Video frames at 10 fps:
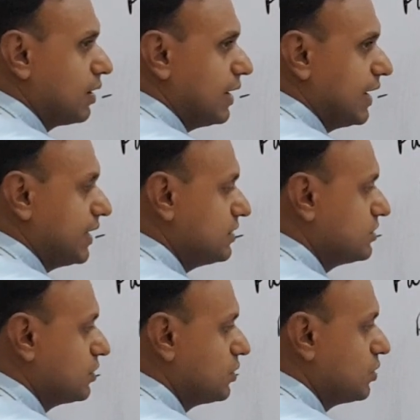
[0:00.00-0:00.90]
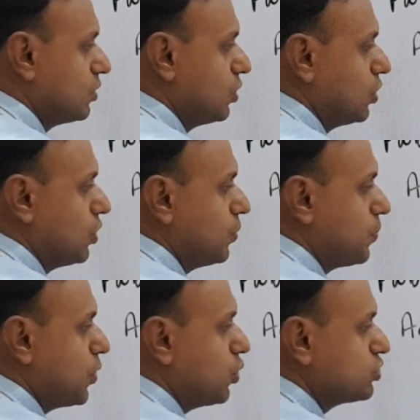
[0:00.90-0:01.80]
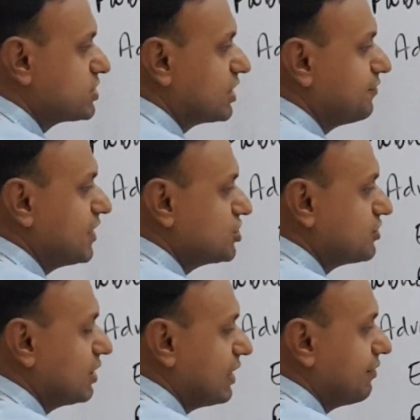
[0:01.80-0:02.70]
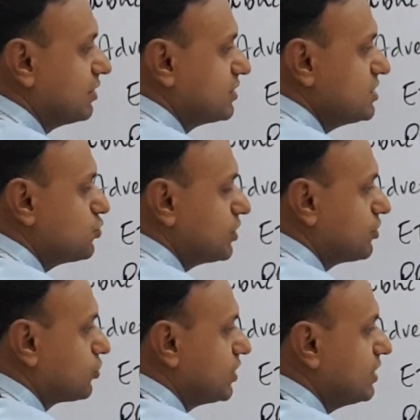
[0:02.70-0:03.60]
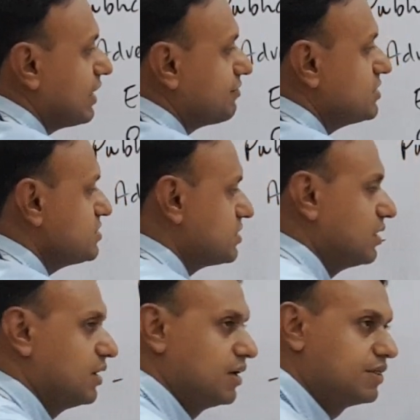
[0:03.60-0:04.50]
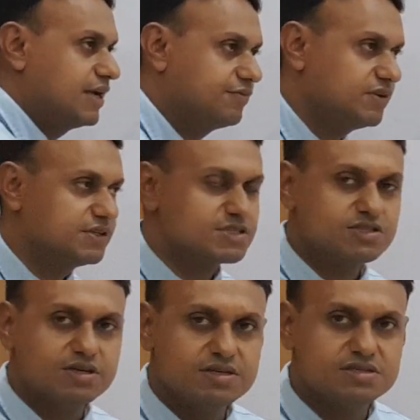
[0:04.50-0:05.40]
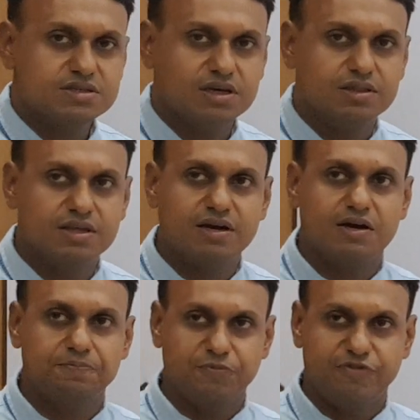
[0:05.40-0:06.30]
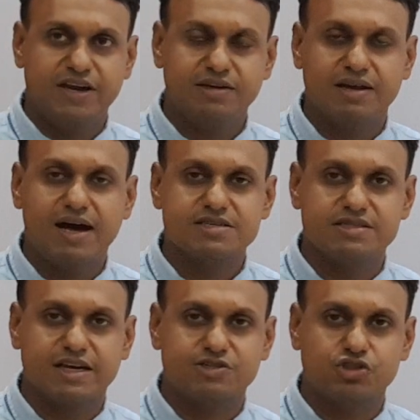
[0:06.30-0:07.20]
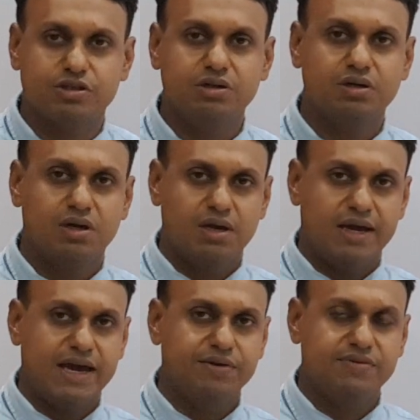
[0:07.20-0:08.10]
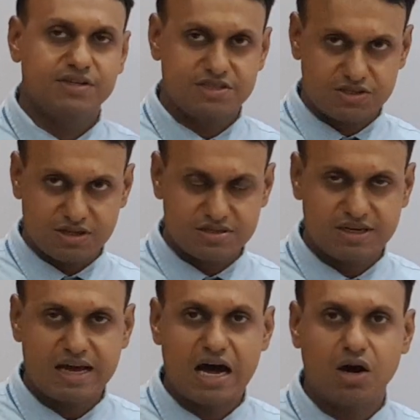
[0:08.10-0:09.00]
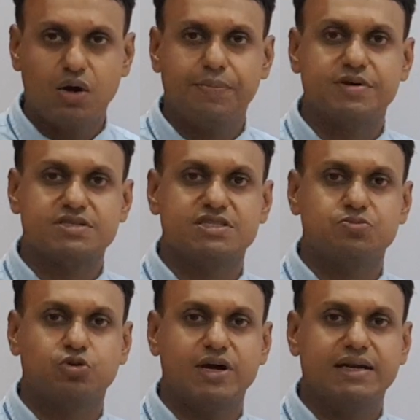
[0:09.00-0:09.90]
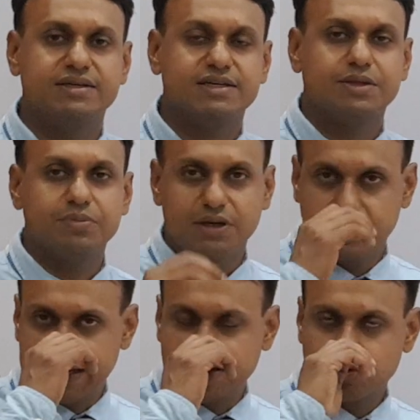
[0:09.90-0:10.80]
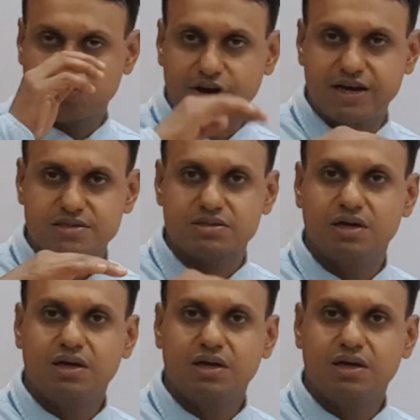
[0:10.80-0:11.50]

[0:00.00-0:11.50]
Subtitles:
and post-conventional level. These were the 3 levels that we discussed in the very last lecture. And we discussed that how a person's morality can be categorized,